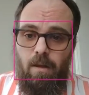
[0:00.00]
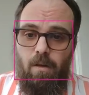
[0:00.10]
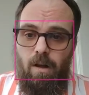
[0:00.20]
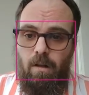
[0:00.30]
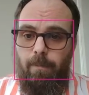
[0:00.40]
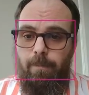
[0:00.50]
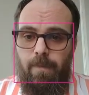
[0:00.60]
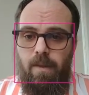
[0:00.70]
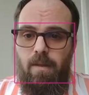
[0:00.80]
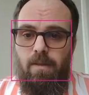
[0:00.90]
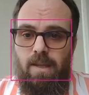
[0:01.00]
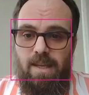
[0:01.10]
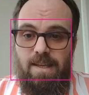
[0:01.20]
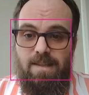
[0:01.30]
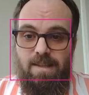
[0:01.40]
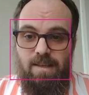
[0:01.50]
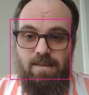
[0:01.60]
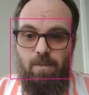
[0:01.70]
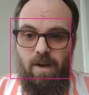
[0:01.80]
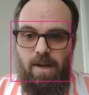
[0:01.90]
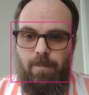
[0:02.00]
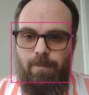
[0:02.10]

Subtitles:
Well, the easiest way